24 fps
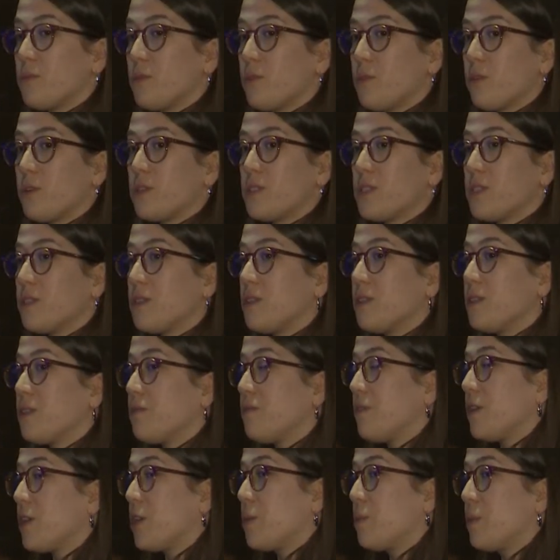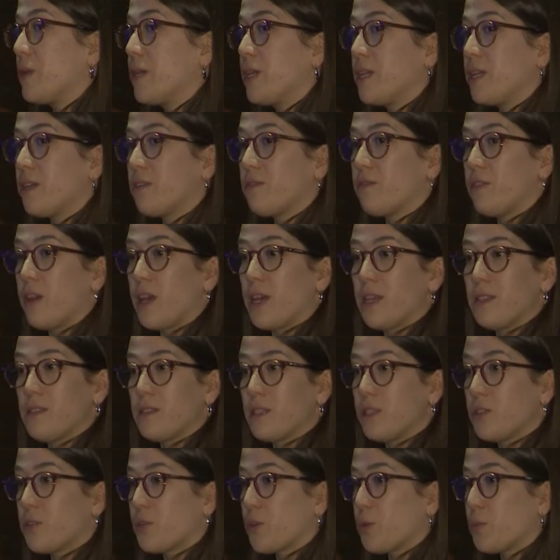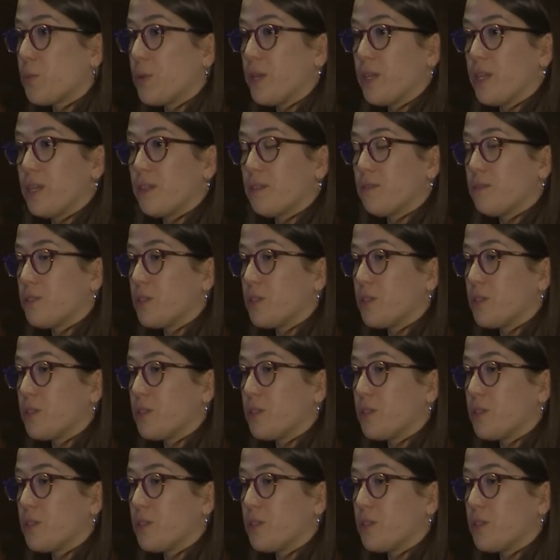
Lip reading: Or is it in the very beginning phase, in your opinion?